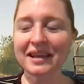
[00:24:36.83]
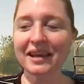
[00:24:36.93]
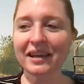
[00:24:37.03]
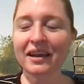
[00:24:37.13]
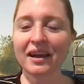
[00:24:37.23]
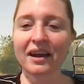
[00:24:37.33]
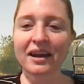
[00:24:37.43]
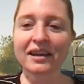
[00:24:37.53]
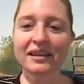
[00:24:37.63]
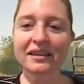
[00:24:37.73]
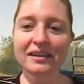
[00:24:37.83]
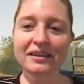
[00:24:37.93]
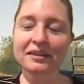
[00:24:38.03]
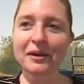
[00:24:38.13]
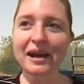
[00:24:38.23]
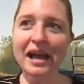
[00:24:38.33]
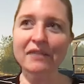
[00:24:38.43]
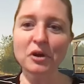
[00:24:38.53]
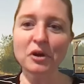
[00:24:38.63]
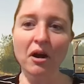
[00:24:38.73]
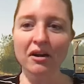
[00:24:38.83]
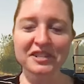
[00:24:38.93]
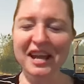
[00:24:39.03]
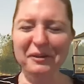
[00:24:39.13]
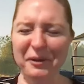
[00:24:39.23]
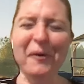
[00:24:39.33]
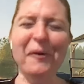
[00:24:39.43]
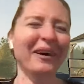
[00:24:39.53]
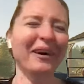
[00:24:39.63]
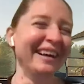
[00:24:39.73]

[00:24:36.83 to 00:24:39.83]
Like I, you know, I have no heart. I don't know.